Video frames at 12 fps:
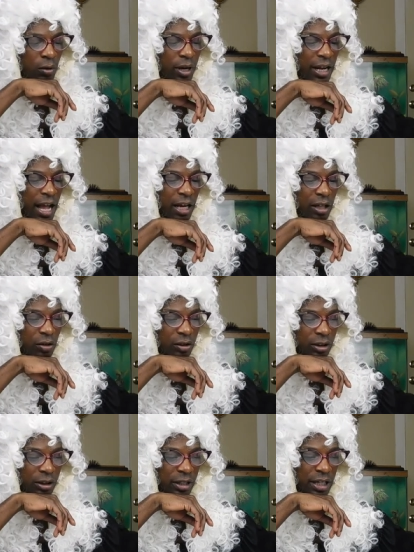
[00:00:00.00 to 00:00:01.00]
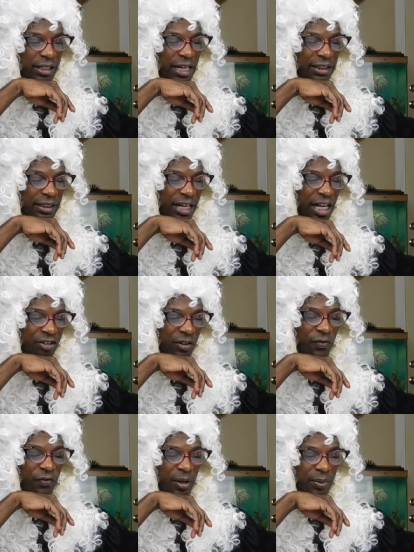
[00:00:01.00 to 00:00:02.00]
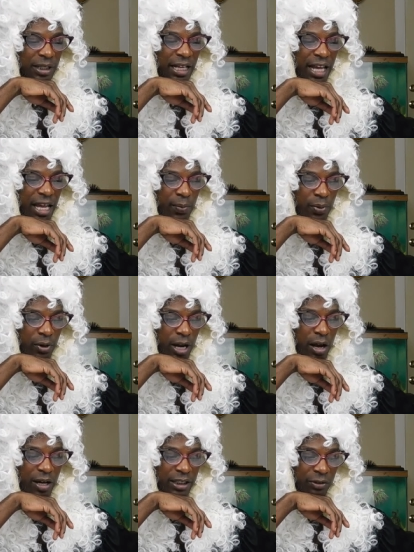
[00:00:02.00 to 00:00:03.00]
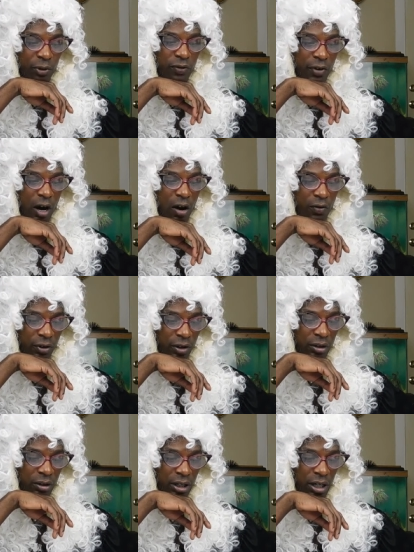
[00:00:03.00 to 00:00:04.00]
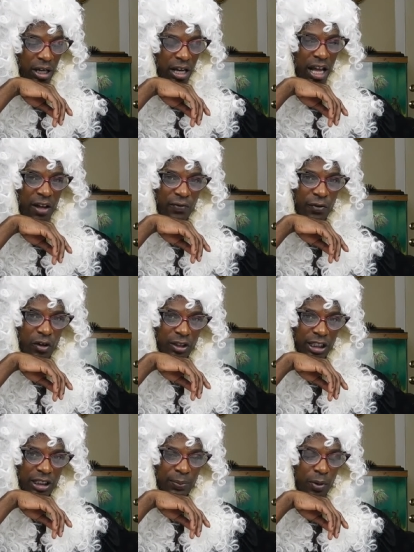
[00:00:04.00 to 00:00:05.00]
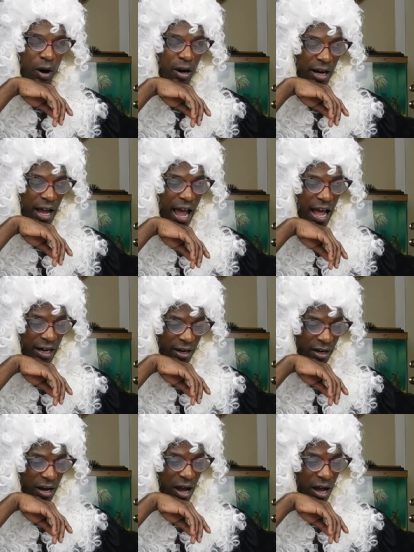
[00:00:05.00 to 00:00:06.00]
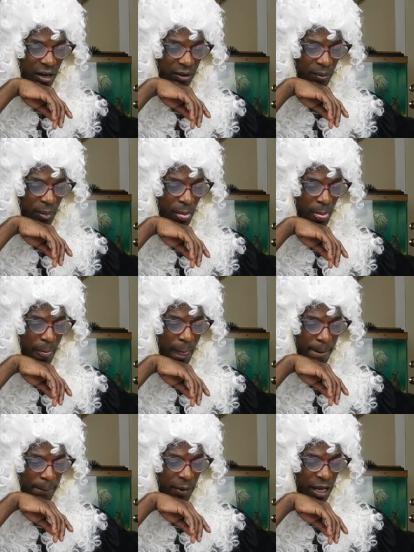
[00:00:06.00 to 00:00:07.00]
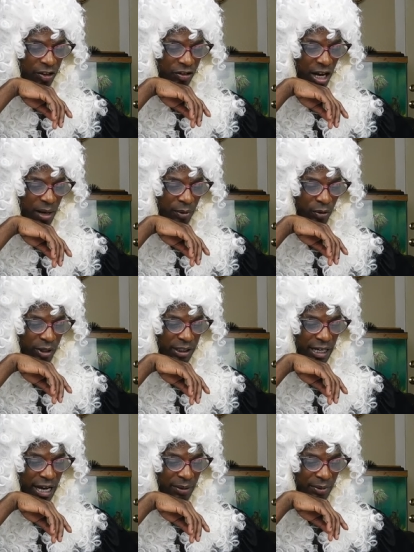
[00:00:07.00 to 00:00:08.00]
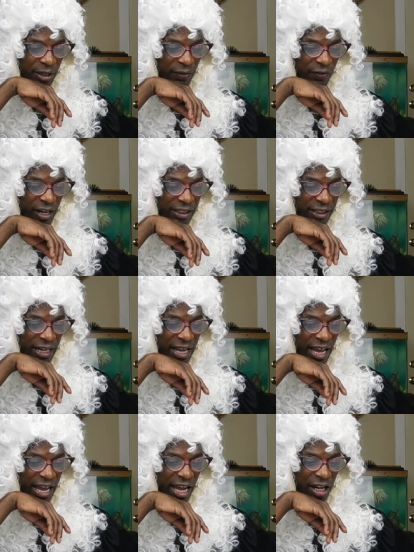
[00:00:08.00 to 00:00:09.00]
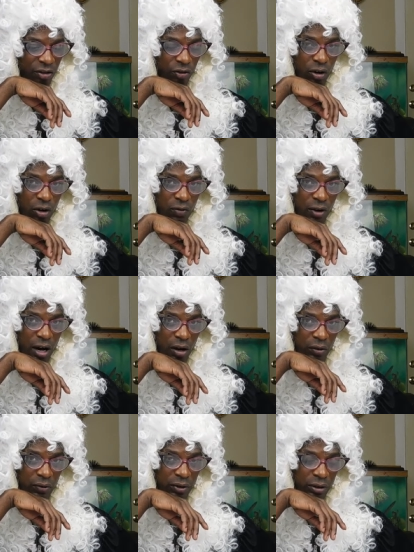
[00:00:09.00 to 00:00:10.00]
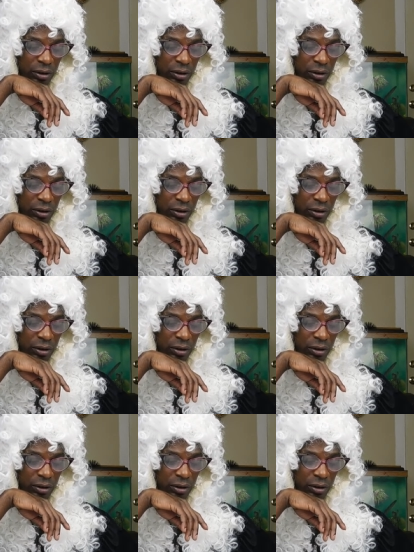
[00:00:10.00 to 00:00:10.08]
When they got closer to their destination, Phipps again pulled out his revolver and forced his partner out of the car and shot him three times in the face and the head and drove off.